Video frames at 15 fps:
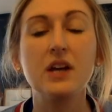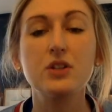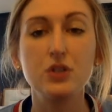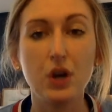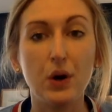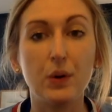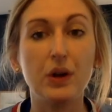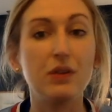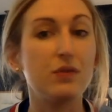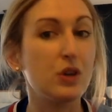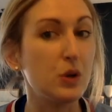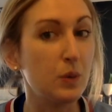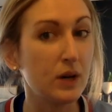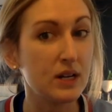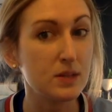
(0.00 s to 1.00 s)
So if
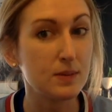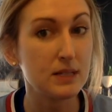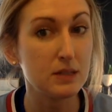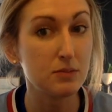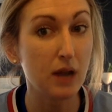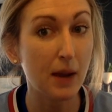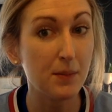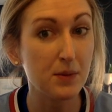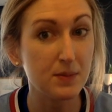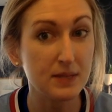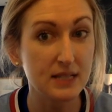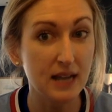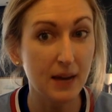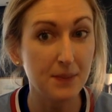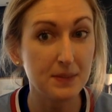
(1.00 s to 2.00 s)
you want to spend some time with Miss
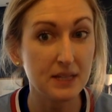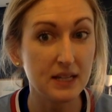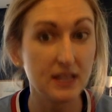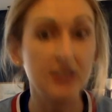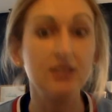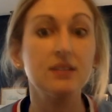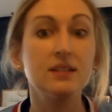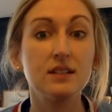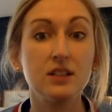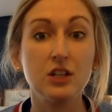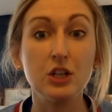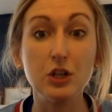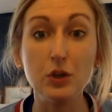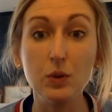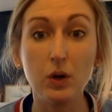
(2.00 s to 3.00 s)
Thompson,
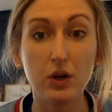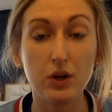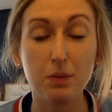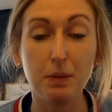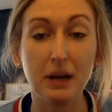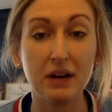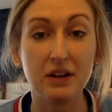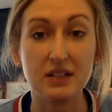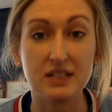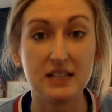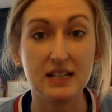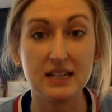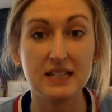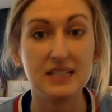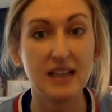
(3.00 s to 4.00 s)
you or your parents
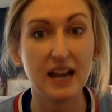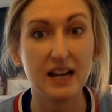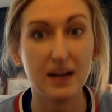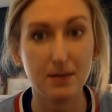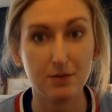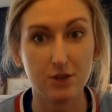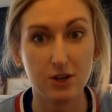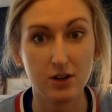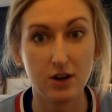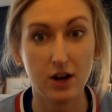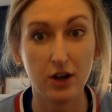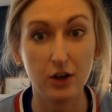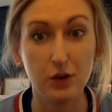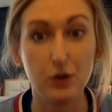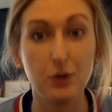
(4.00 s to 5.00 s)
need to sign up for a
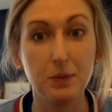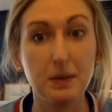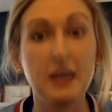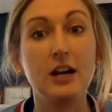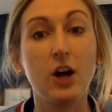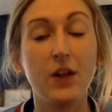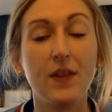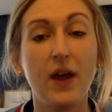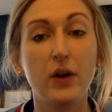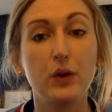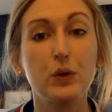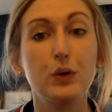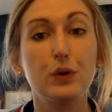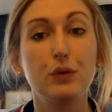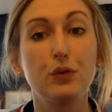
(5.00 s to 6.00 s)
Google Meet on that
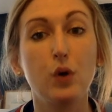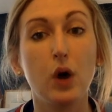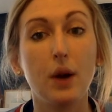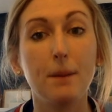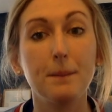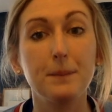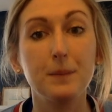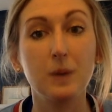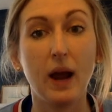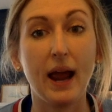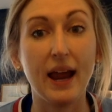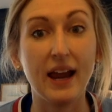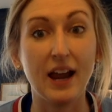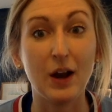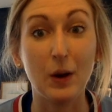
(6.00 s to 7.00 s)
Google form.
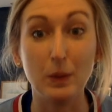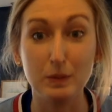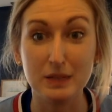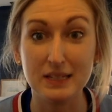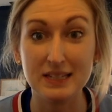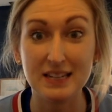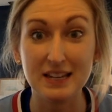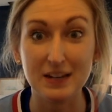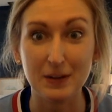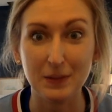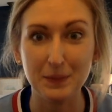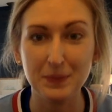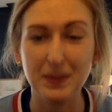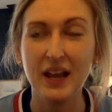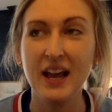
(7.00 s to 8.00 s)
Okay, I hope to see you.
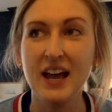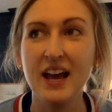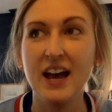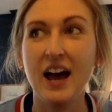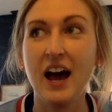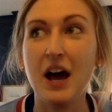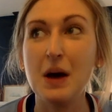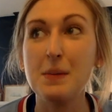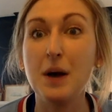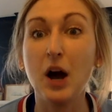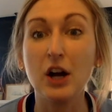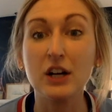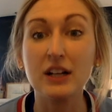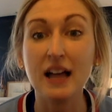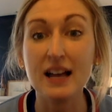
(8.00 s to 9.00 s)

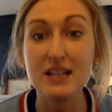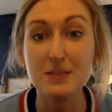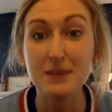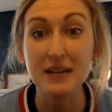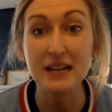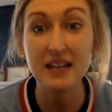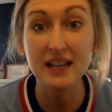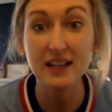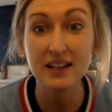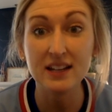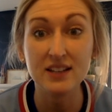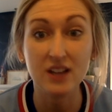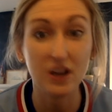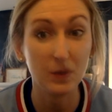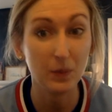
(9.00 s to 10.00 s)
Our class meeting is
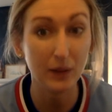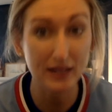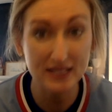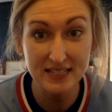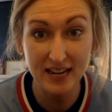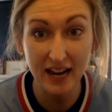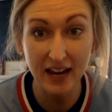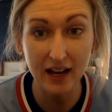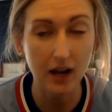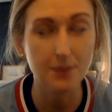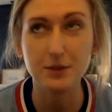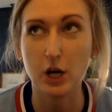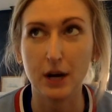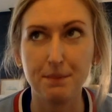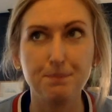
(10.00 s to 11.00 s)
on Wednesday.
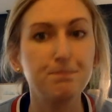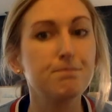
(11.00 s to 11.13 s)
Skirt.